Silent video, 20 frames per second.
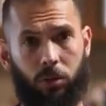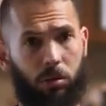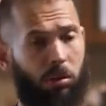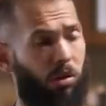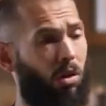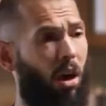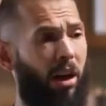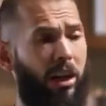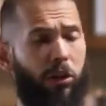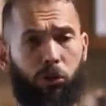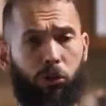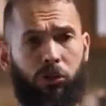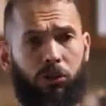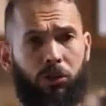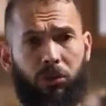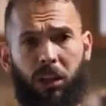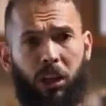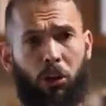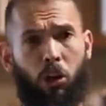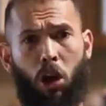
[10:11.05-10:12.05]
They're not
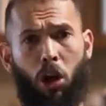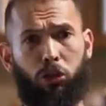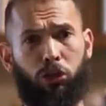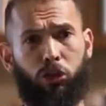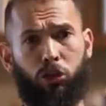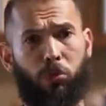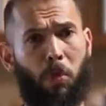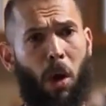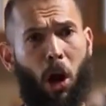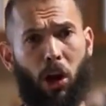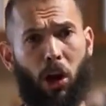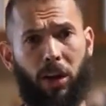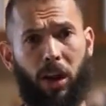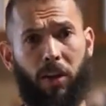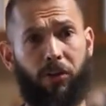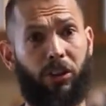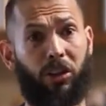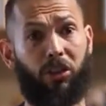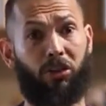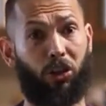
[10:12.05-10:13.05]
interested, they're not smart
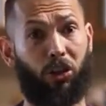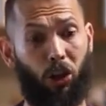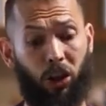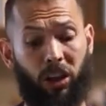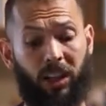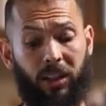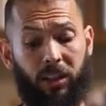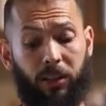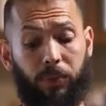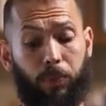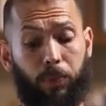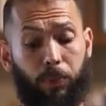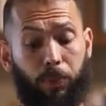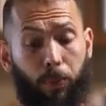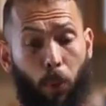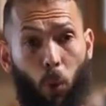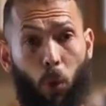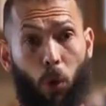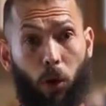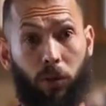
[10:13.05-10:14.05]
enough to look at the
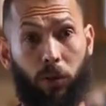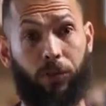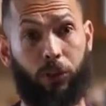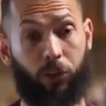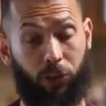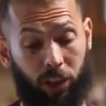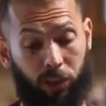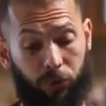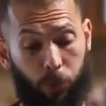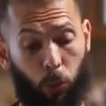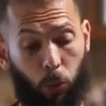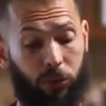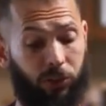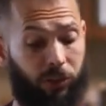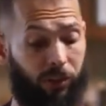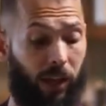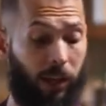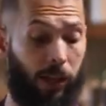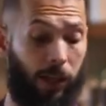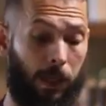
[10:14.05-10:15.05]
board of the chessboard and
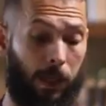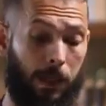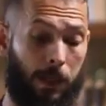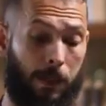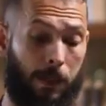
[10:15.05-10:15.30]
say,